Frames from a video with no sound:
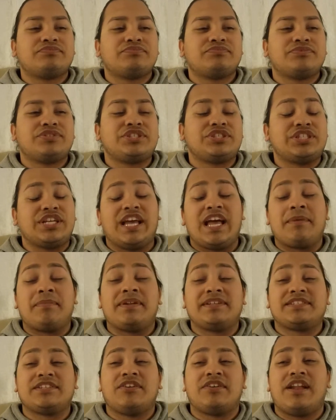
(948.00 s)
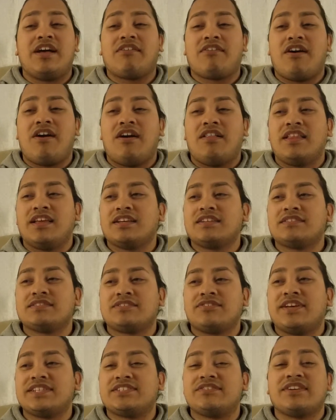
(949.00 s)
shit, I'm still an alcoholic,
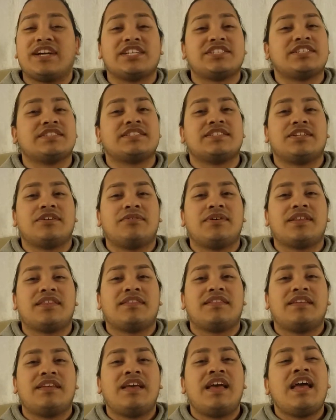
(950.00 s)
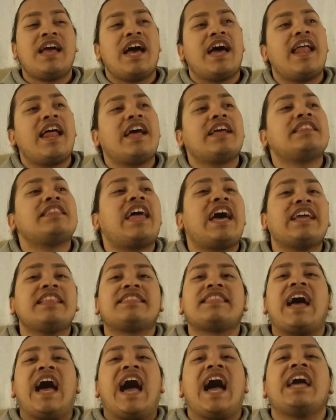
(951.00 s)
so I still got shit to deal with. And I like
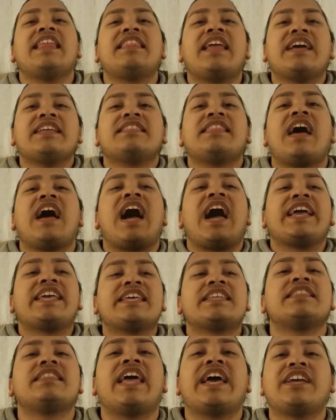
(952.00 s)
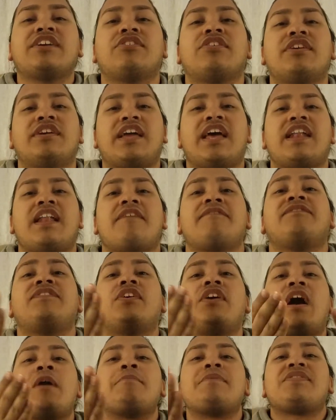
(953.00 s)
that. I like that I can like her again. I
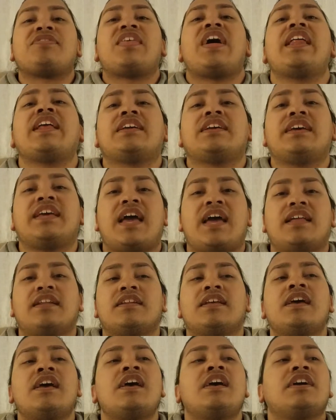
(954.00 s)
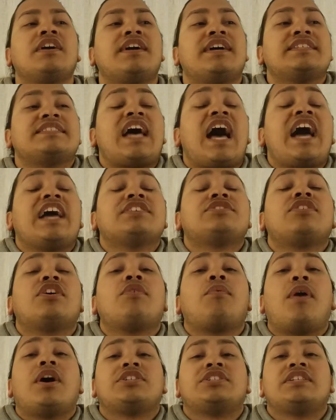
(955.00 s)
feel empathetic again. Because I started
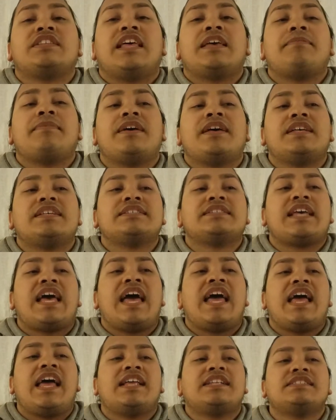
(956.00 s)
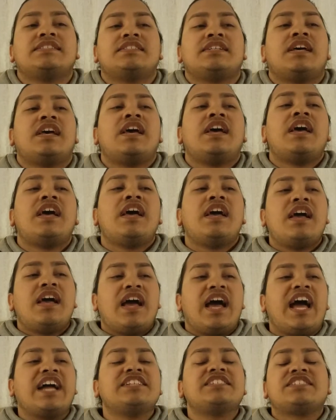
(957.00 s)
watching Les Mis, and
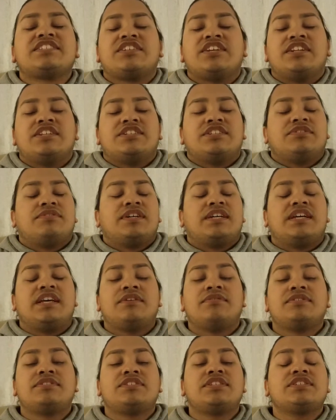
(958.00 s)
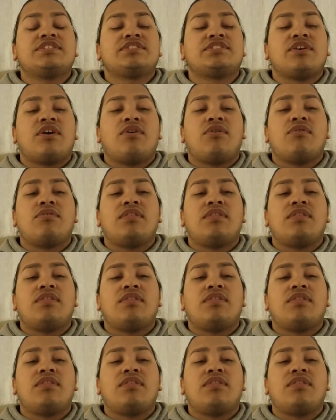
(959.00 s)
I just couldn't do it. It was just so,